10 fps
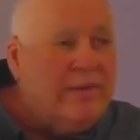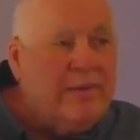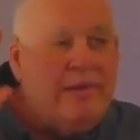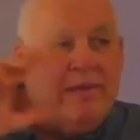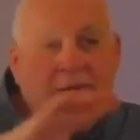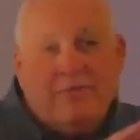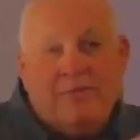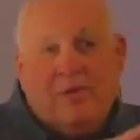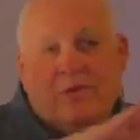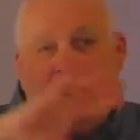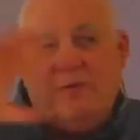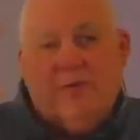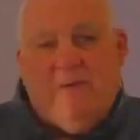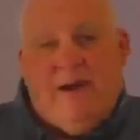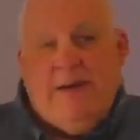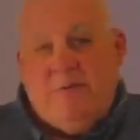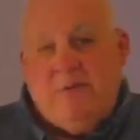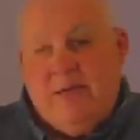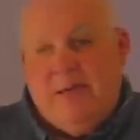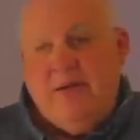You don't have to go for 5 or
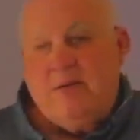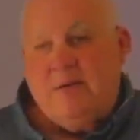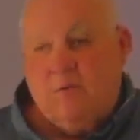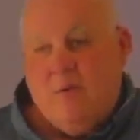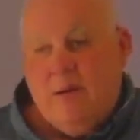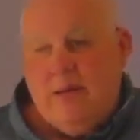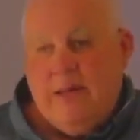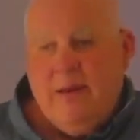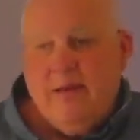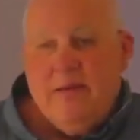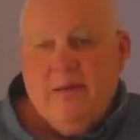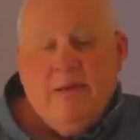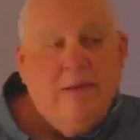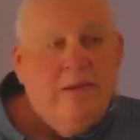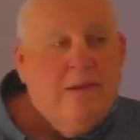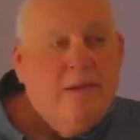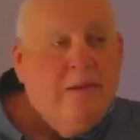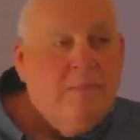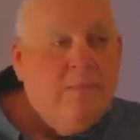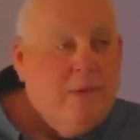10 or 20.
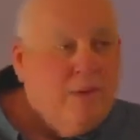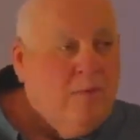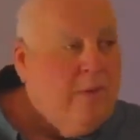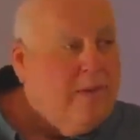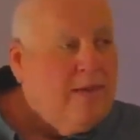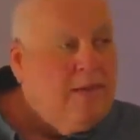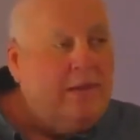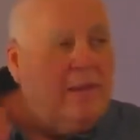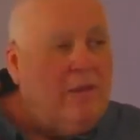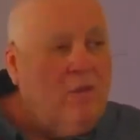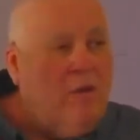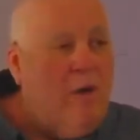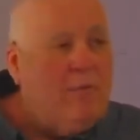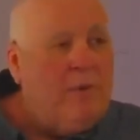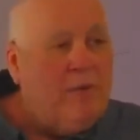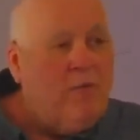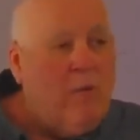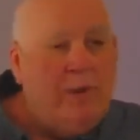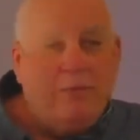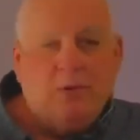Pick one. Can you all pick
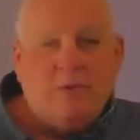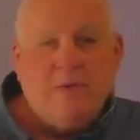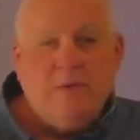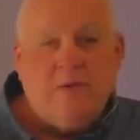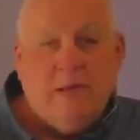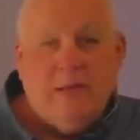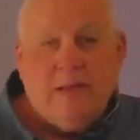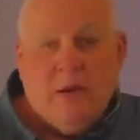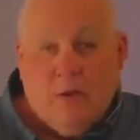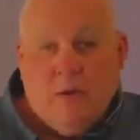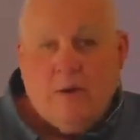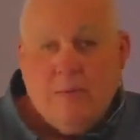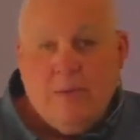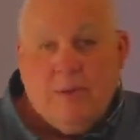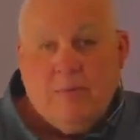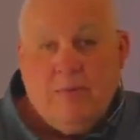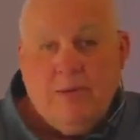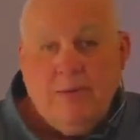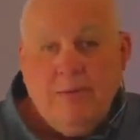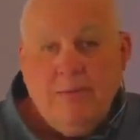one person or let the Lord pick
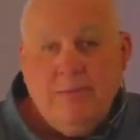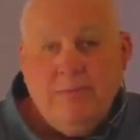one?